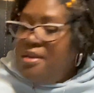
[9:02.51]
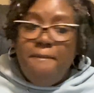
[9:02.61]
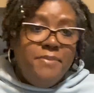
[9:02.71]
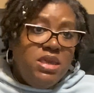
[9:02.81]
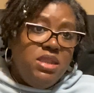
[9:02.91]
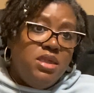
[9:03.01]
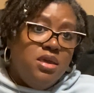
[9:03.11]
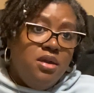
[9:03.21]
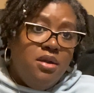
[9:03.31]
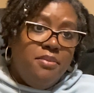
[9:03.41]

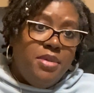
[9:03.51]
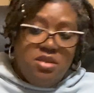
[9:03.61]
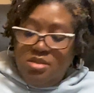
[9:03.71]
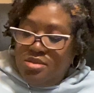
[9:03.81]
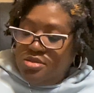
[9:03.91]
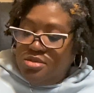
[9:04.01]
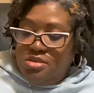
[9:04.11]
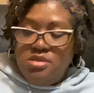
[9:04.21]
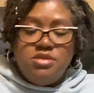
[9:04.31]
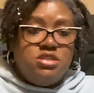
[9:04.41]
medium
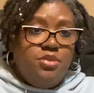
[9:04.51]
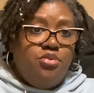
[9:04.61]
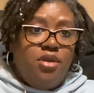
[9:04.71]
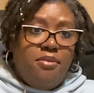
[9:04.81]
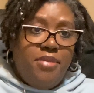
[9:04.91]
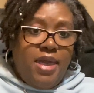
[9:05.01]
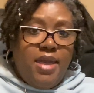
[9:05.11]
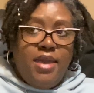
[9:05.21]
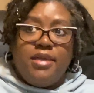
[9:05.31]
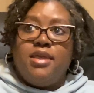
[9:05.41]
zip around
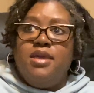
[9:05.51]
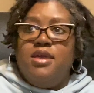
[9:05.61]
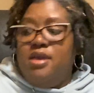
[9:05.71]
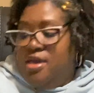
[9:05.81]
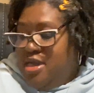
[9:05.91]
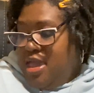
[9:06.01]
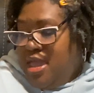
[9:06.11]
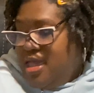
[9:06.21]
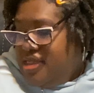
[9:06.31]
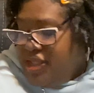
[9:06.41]
bag.
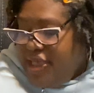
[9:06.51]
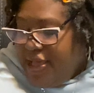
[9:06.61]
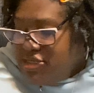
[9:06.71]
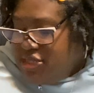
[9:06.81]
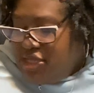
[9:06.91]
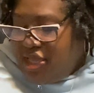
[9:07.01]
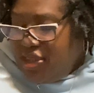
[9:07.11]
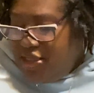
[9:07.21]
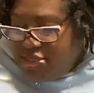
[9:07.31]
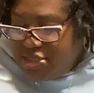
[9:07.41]
And lastly,
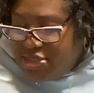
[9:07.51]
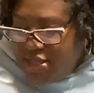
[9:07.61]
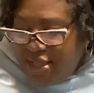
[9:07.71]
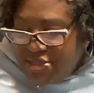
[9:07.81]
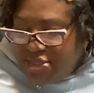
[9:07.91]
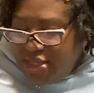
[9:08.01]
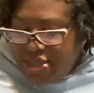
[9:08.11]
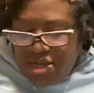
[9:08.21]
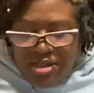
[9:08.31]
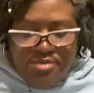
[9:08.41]
this is the last thing
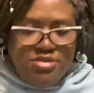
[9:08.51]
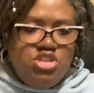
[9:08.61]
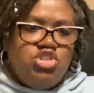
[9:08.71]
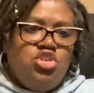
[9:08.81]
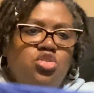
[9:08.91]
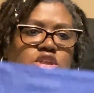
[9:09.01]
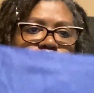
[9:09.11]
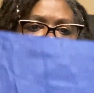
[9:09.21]
that I'll be showing